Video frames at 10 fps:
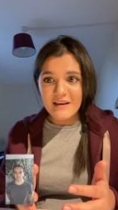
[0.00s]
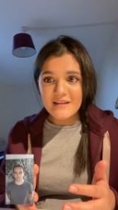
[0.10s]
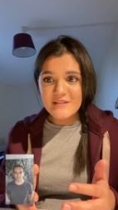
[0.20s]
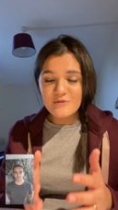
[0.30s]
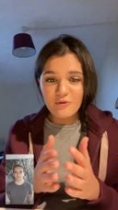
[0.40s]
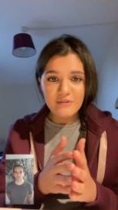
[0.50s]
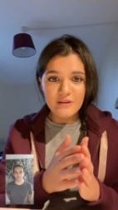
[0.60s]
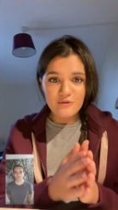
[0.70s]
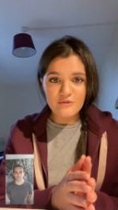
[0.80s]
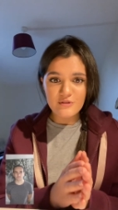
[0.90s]
It's not
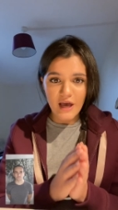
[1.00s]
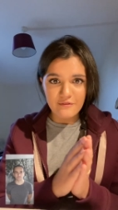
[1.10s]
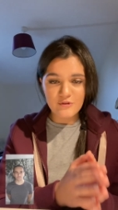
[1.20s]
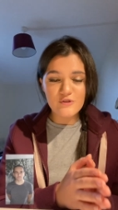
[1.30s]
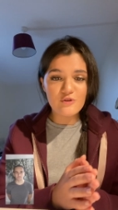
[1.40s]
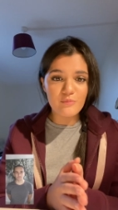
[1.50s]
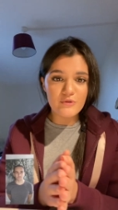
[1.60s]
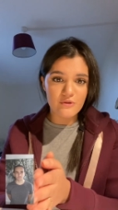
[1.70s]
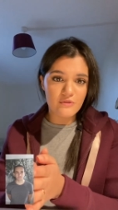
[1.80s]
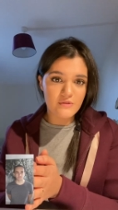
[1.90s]
that you have to stop
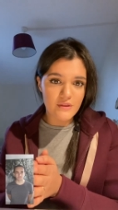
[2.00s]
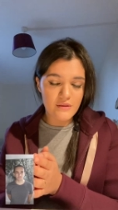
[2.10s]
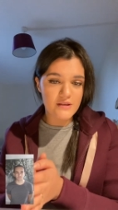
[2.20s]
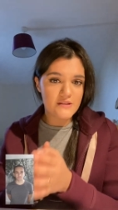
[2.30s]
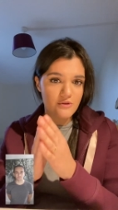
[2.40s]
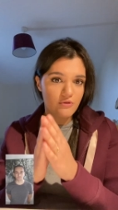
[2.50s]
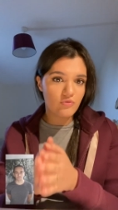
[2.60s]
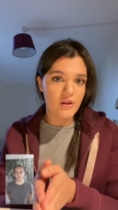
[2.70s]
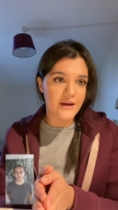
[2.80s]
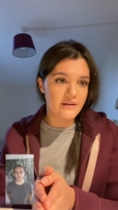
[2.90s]
doing the things that you
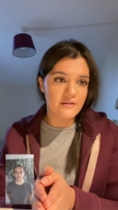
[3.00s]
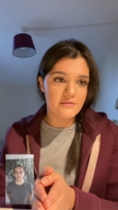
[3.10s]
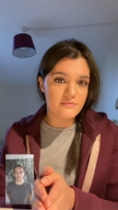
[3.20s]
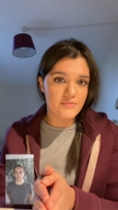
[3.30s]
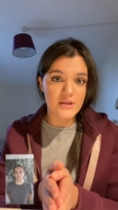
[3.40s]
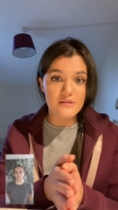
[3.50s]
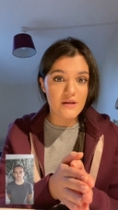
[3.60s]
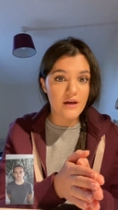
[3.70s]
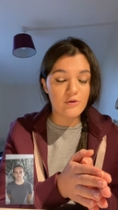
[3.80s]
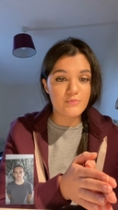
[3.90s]
like, things
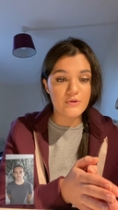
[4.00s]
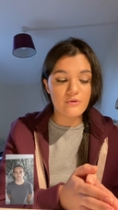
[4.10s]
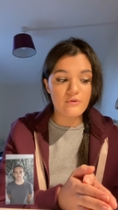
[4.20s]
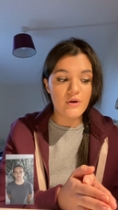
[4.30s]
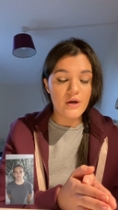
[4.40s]
that help you